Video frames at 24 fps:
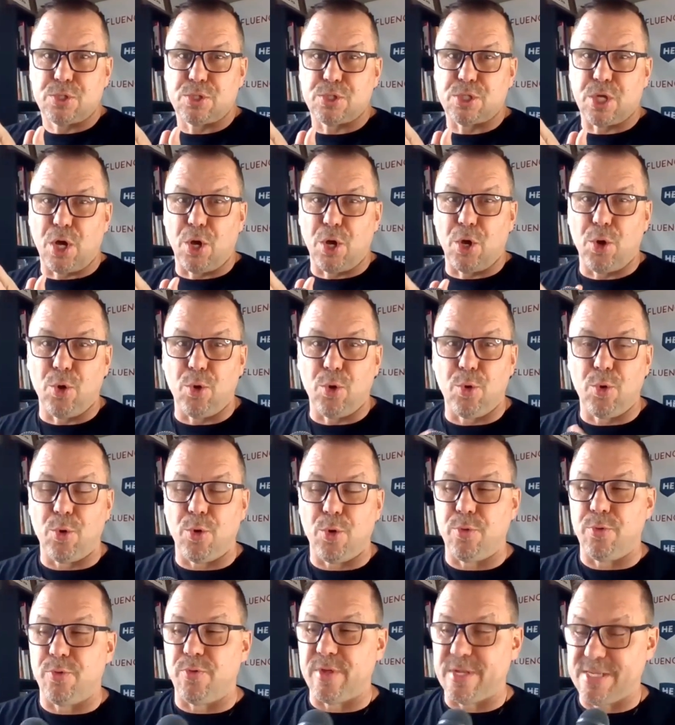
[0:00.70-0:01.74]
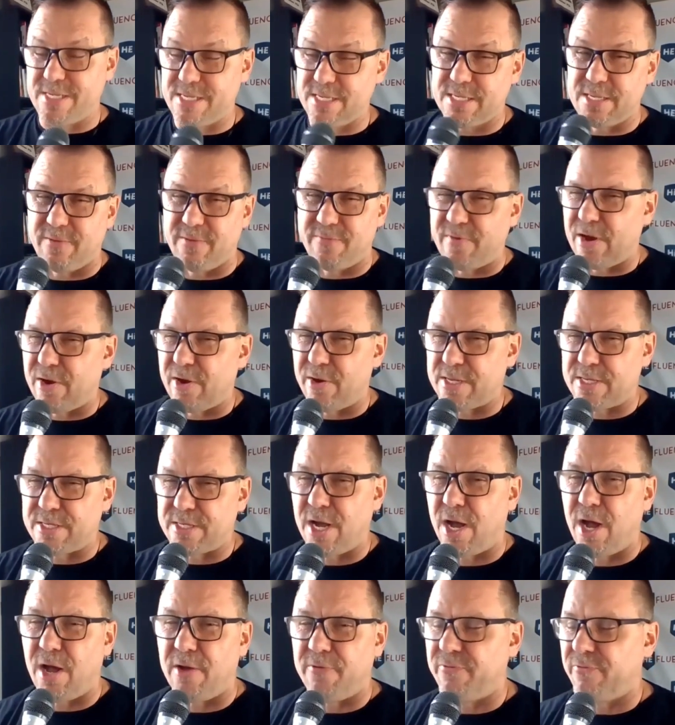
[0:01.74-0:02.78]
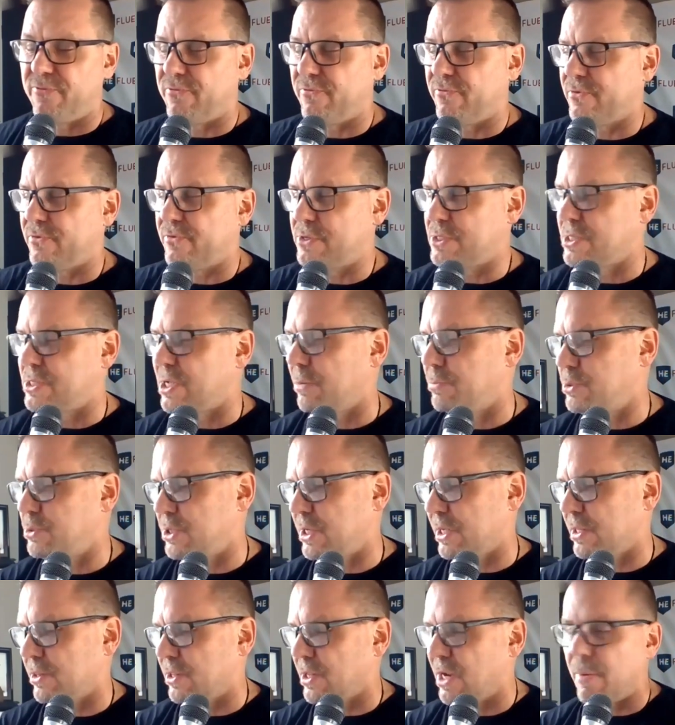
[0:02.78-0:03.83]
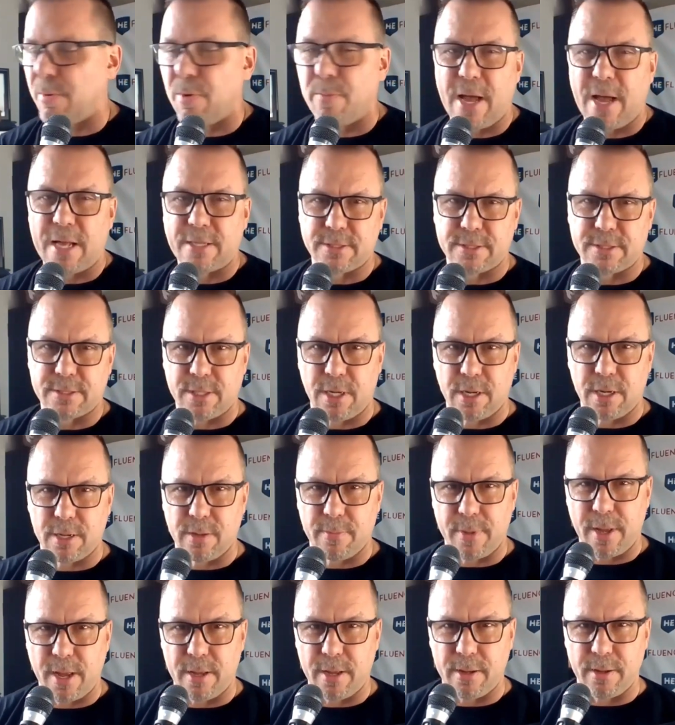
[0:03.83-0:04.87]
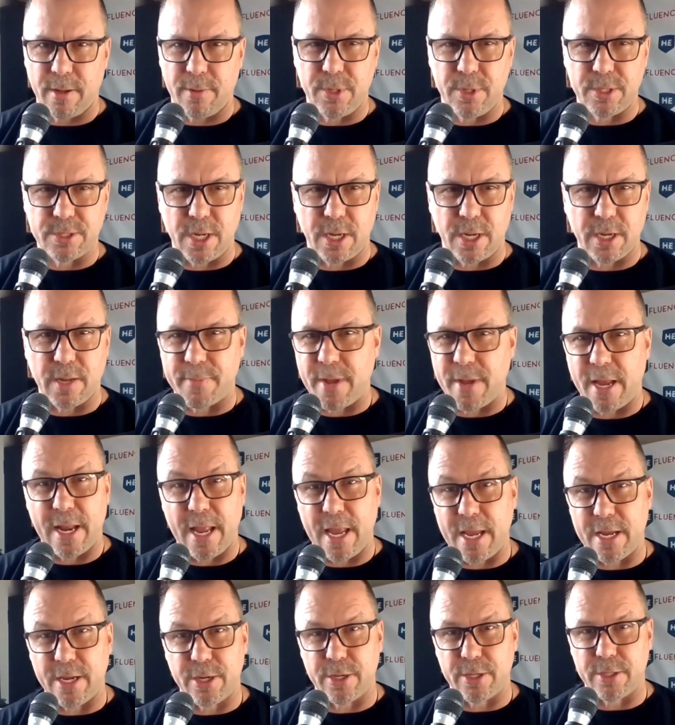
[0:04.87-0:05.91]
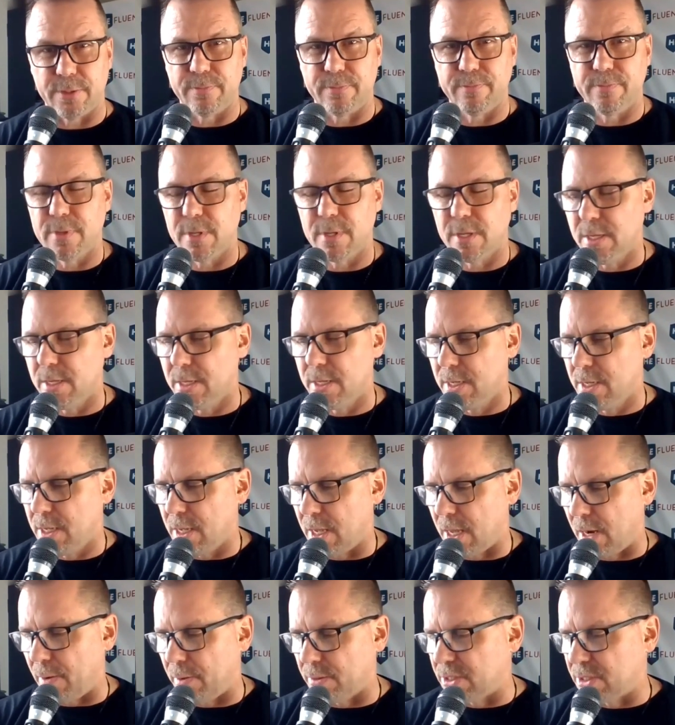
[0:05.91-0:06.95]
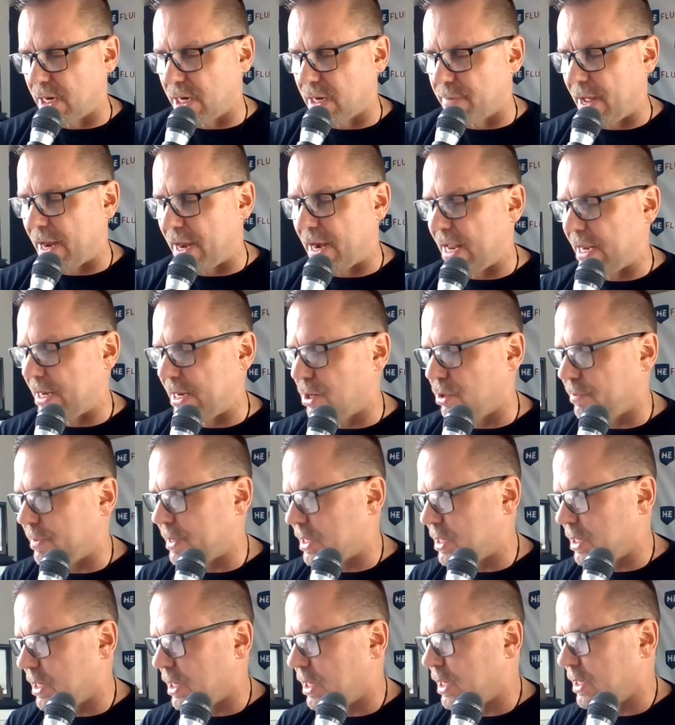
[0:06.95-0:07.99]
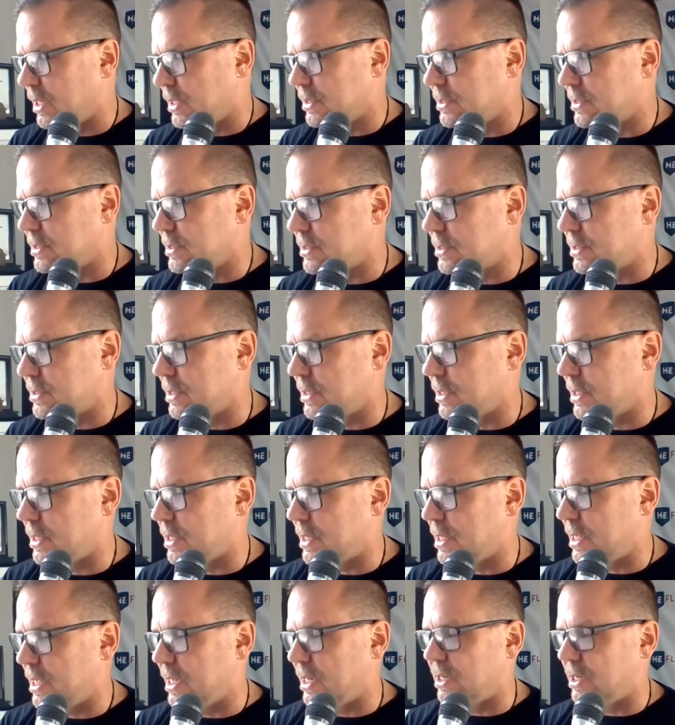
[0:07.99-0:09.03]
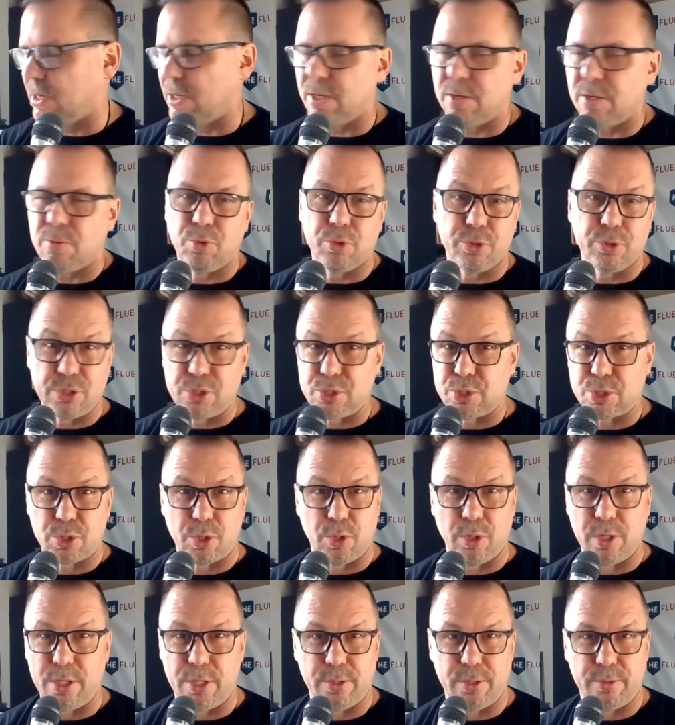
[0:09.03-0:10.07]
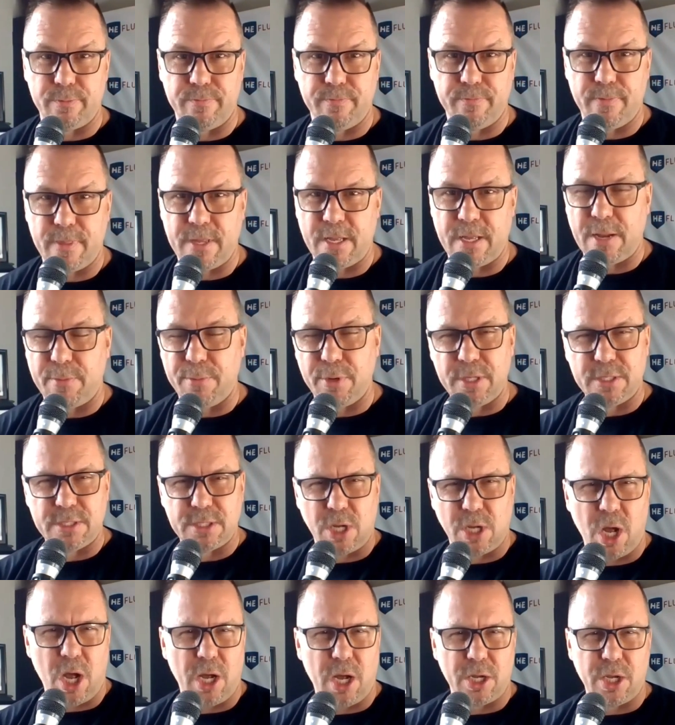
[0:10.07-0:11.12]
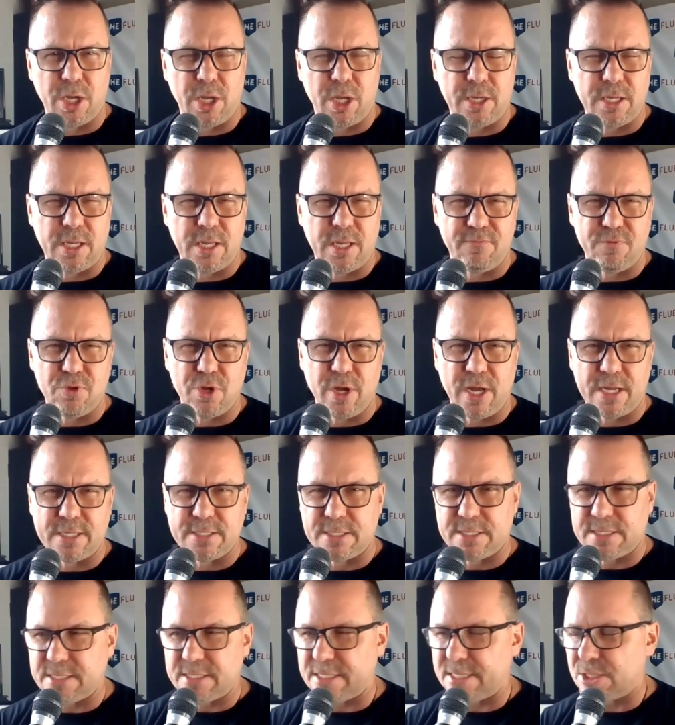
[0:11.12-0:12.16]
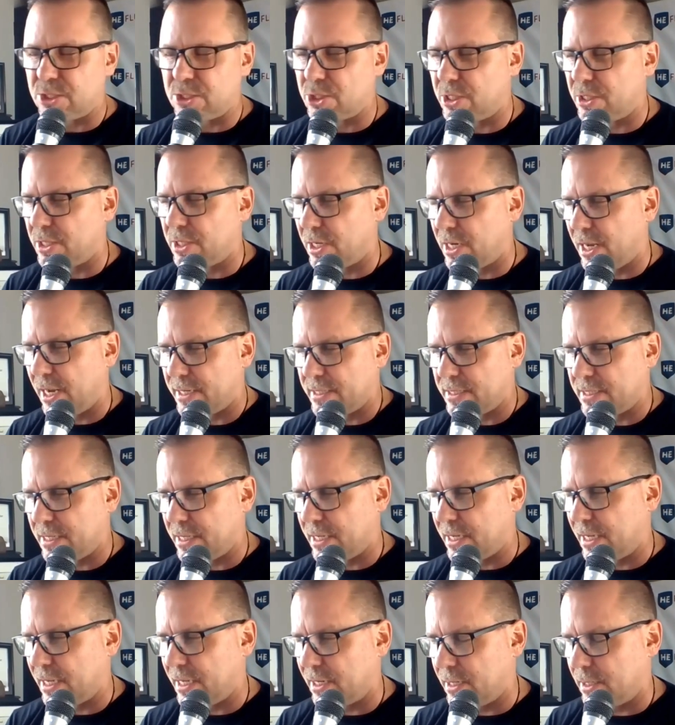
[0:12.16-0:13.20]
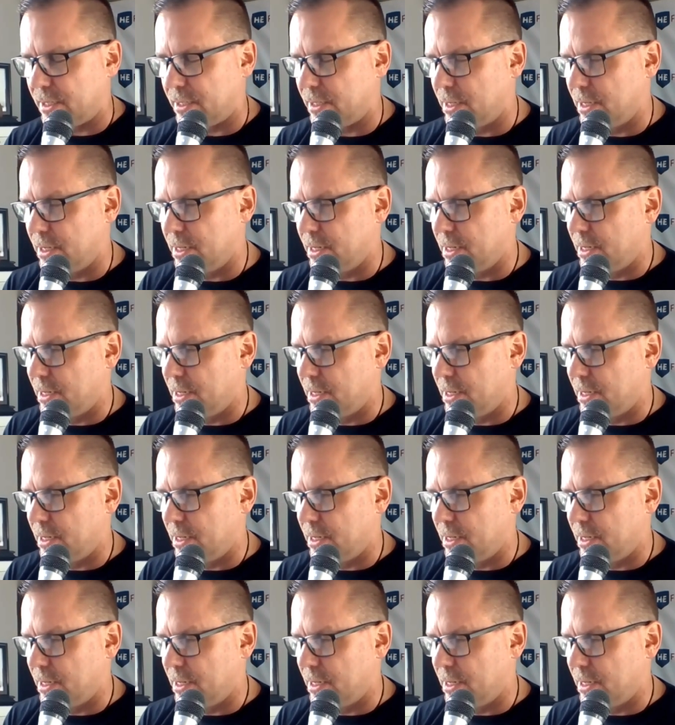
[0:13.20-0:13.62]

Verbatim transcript: So, this is a very tough subject that I'm about to talk about. I'm going to talk about anger. And I want to talk about anger because it will destroy you. And I'm going to talk and give you guys a teaching that I did